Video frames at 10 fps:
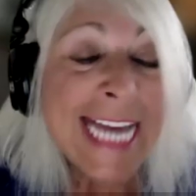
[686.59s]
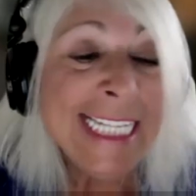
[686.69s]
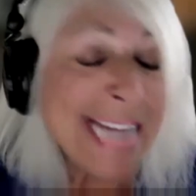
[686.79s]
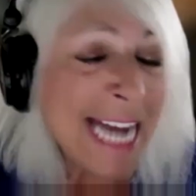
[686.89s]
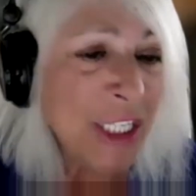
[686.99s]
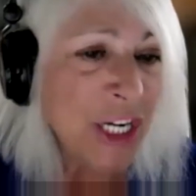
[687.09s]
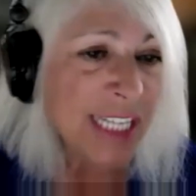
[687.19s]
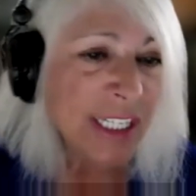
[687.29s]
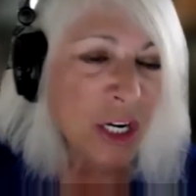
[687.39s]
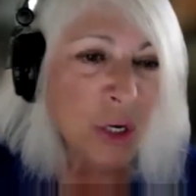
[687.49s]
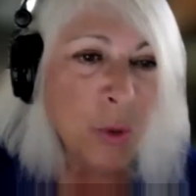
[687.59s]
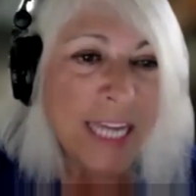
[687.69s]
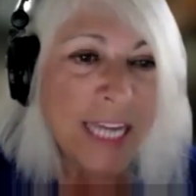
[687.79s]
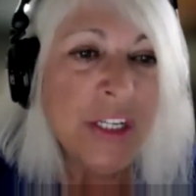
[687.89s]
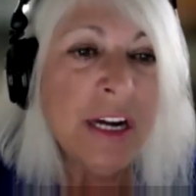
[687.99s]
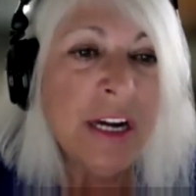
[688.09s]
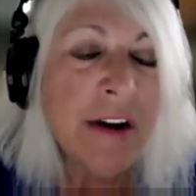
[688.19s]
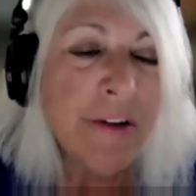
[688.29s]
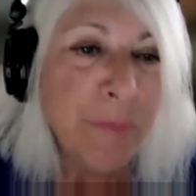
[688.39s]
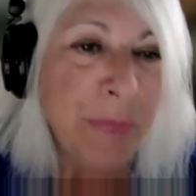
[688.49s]
not just a question
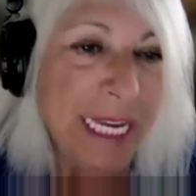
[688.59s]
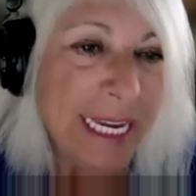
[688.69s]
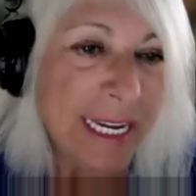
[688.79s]
of being